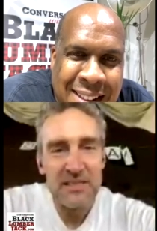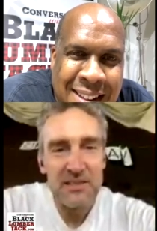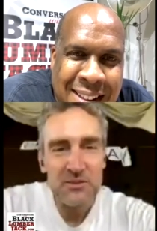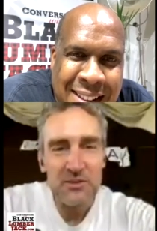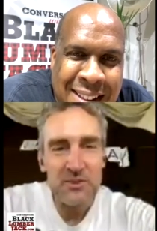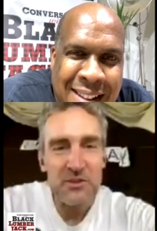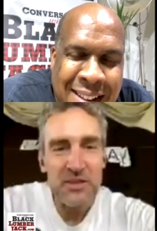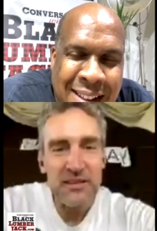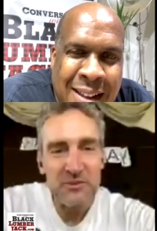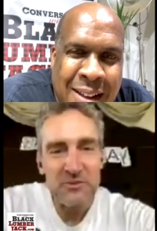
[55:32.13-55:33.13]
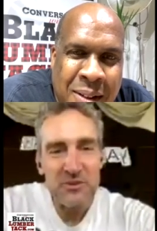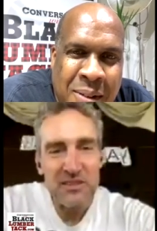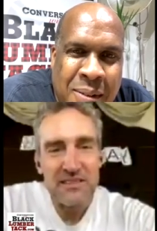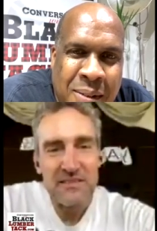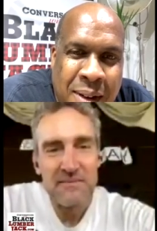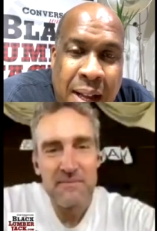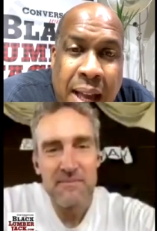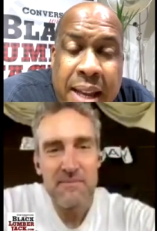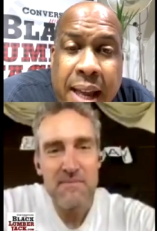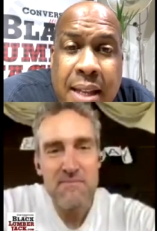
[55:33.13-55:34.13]
Speaker 1: I'm so thankful for it. And
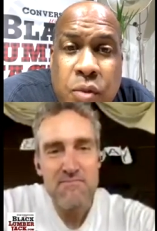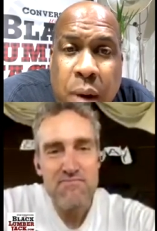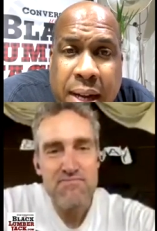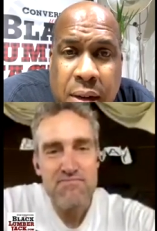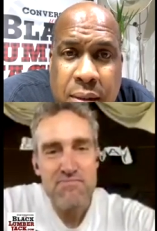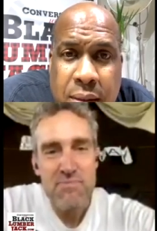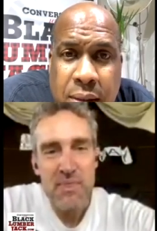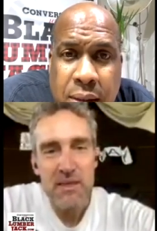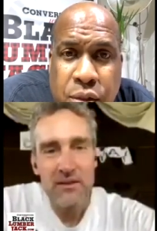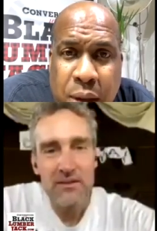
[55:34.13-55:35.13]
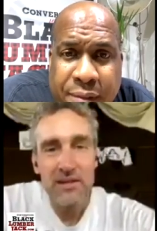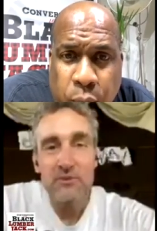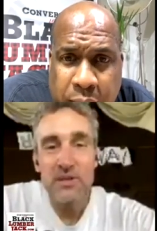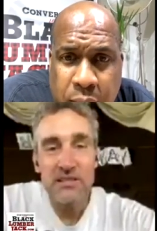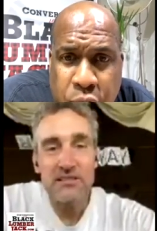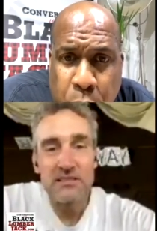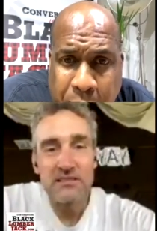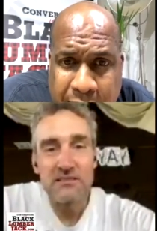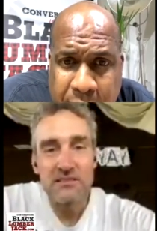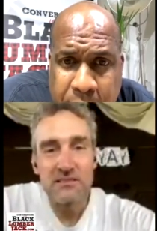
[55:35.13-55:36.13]
Speaker 2: and his records. Do you have a record? Yeah, record. play
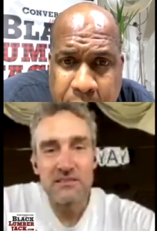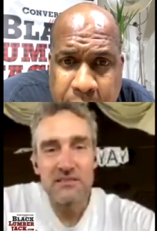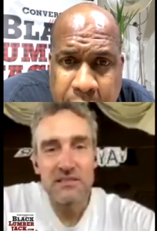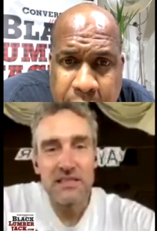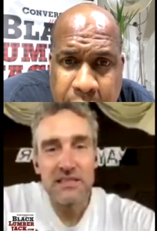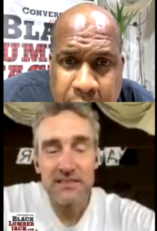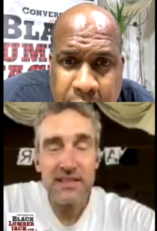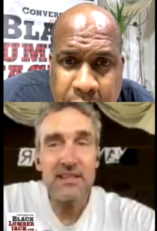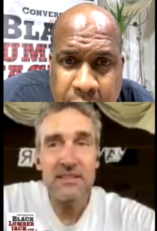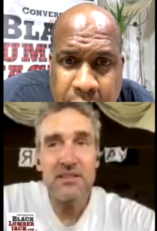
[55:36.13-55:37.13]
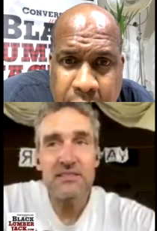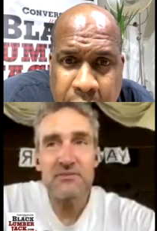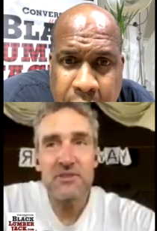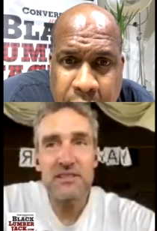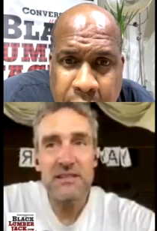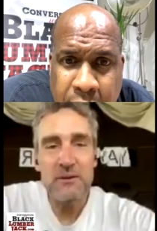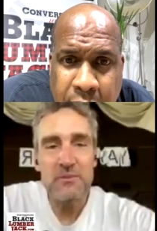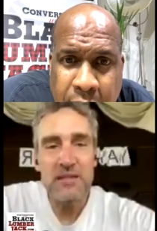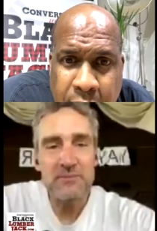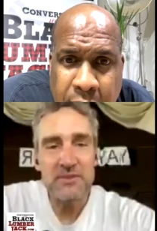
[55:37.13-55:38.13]
them?
Speaker 1: Yeah, no, it's the fun thing about
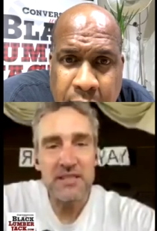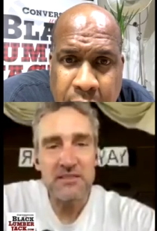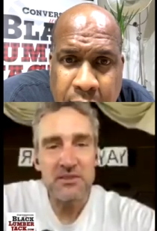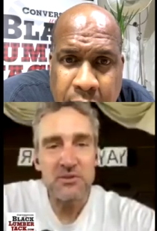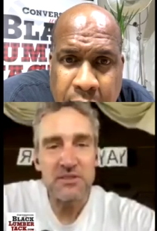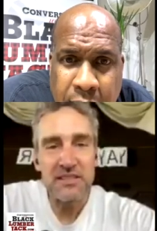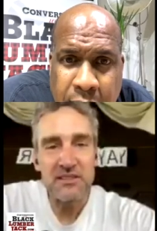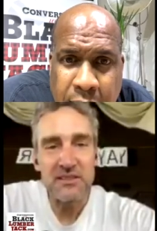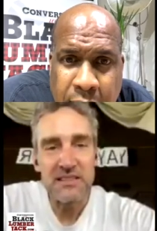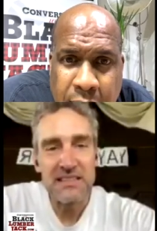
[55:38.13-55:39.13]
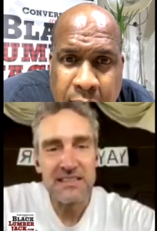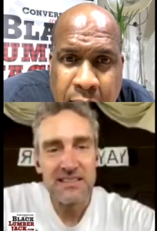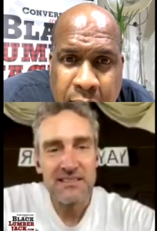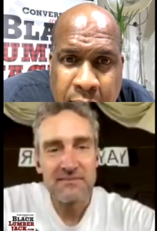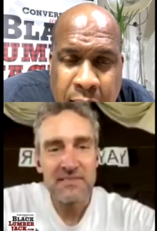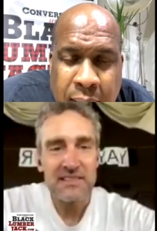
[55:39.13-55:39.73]
being upstate too. It's like, it's